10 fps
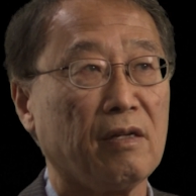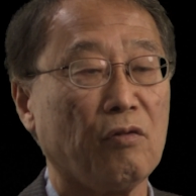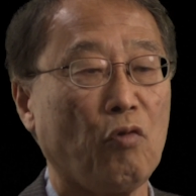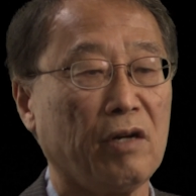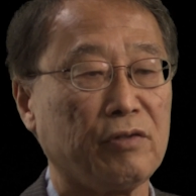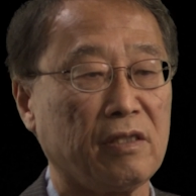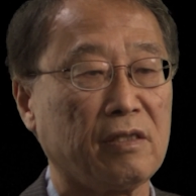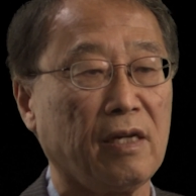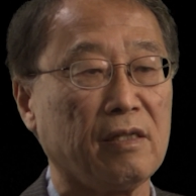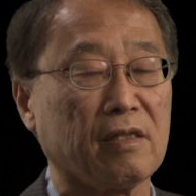While they
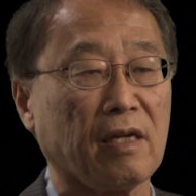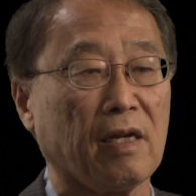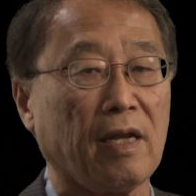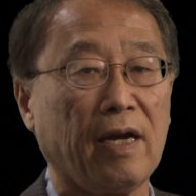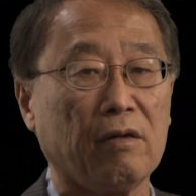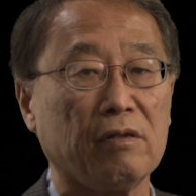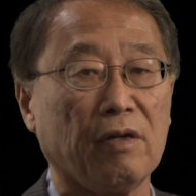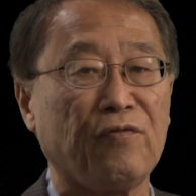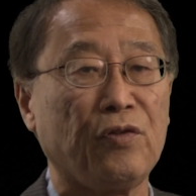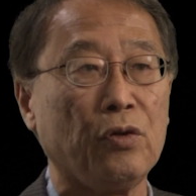say that they allow
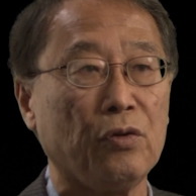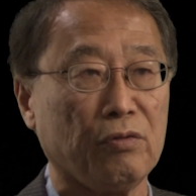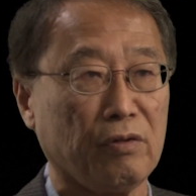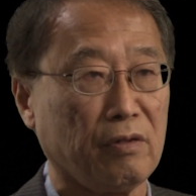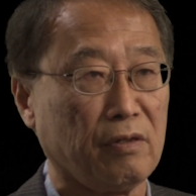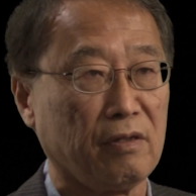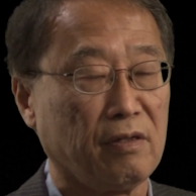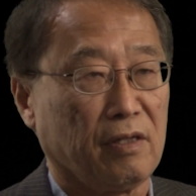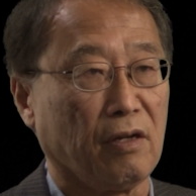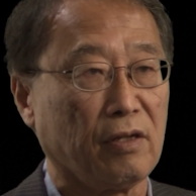a few,
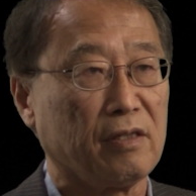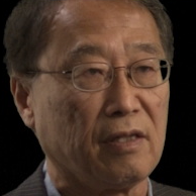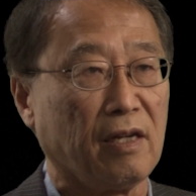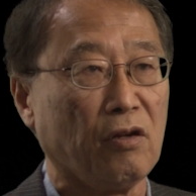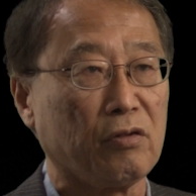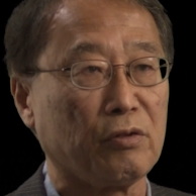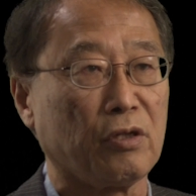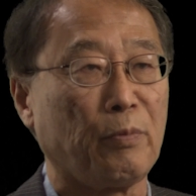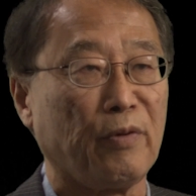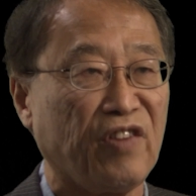they're not
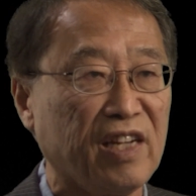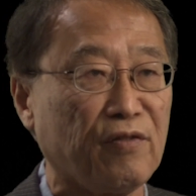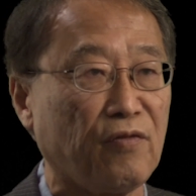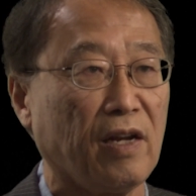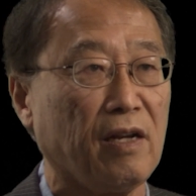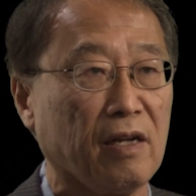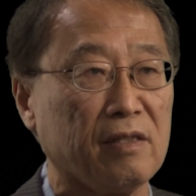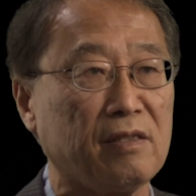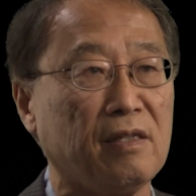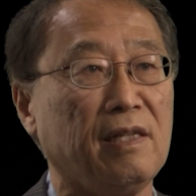to prevent failures.